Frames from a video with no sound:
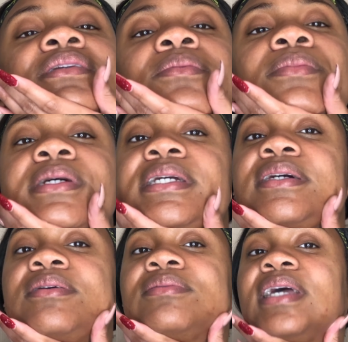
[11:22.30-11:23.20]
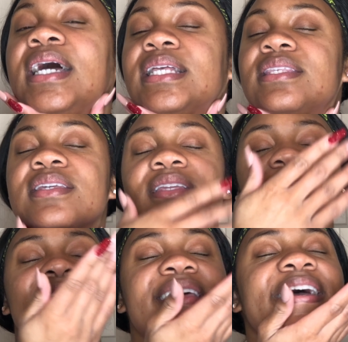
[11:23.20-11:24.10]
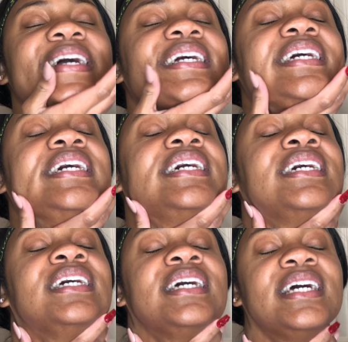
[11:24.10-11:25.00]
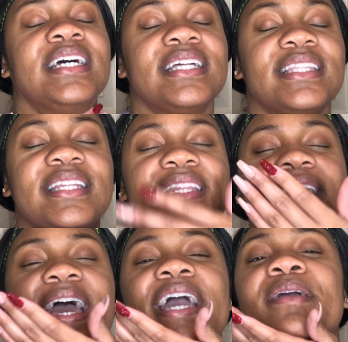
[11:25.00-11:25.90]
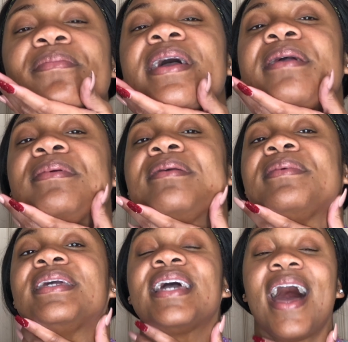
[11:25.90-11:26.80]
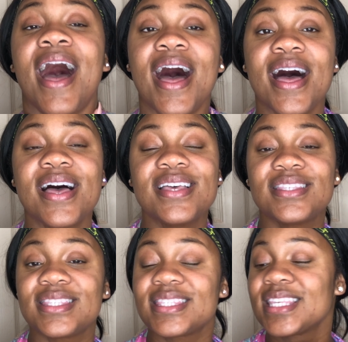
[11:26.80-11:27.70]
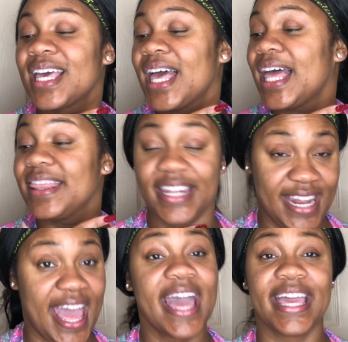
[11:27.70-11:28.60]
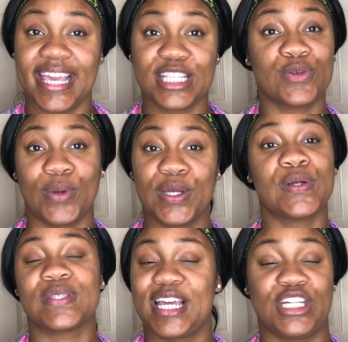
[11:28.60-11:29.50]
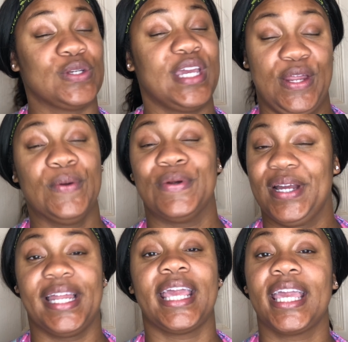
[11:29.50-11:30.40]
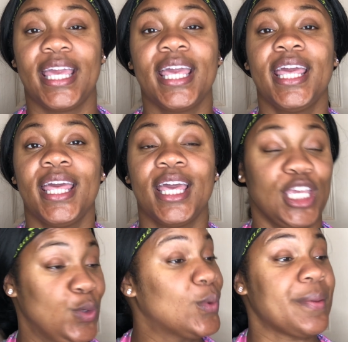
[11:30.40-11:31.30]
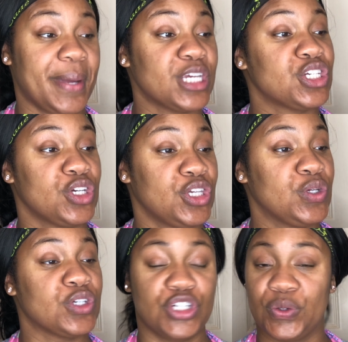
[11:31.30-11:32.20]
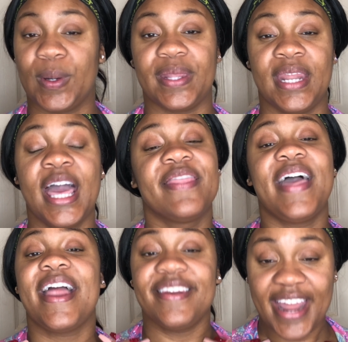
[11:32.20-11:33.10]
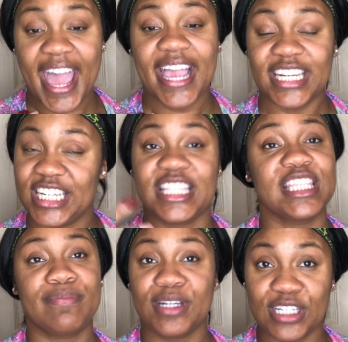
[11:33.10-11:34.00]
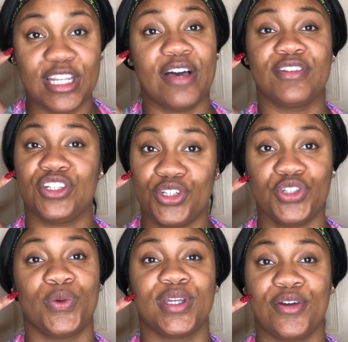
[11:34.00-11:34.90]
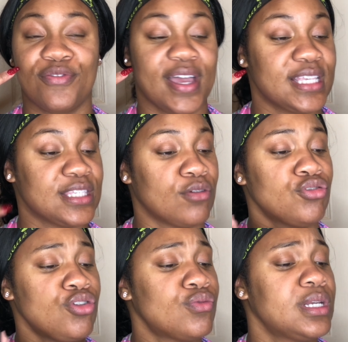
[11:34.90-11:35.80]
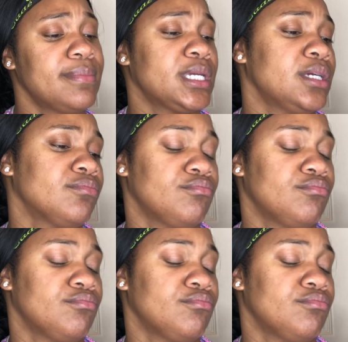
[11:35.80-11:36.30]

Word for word: Bring it on down to the neck. The neck, baby, because the neck gets wrinkles as you get older, honey you want to make sure you're showing that neck just as much love as you are showing your face. So you know what? Let me get